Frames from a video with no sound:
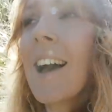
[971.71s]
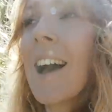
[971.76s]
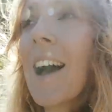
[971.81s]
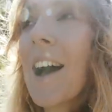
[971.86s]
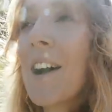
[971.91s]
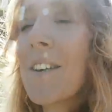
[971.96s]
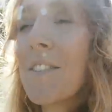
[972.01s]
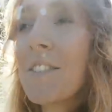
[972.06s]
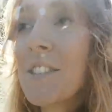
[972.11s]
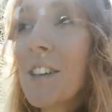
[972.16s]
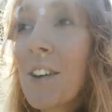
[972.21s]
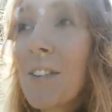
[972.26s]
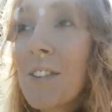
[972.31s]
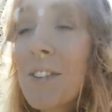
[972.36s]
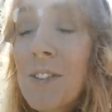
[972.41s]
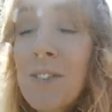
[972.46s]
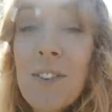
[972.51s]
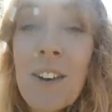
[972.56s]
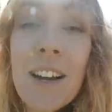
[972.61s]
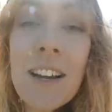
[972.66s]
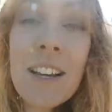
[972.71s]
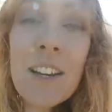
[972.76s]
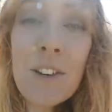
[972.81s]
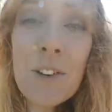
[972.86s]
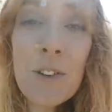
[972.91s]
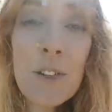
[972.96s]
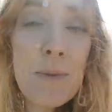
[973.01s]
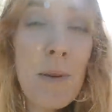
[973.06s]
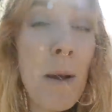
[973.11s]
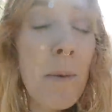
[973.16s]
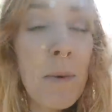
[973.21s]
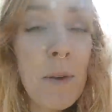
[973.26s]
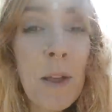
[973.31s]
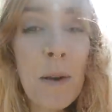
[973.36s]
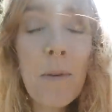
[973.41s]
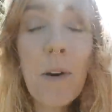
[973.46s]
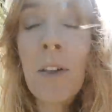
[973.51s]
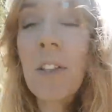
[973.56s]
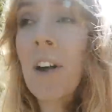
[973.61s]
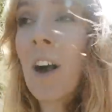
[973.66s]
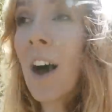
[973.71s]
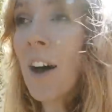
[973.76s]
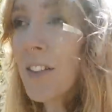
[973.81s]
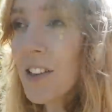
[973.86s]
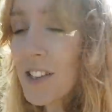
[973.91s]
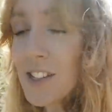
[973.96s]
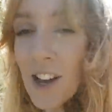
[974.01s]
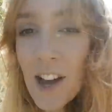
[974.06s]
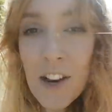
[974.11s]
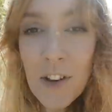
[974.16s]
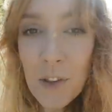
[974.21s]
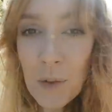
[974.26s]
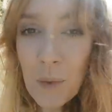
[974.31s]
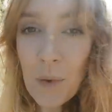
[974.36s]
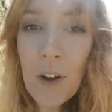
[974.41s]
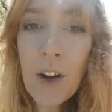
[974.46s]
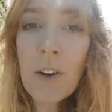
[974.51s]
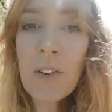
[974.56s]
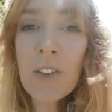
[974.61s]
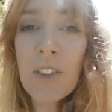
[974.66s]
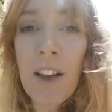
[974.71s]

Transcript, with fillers: Um, so it was really cool to meet up with them on the other side of the world.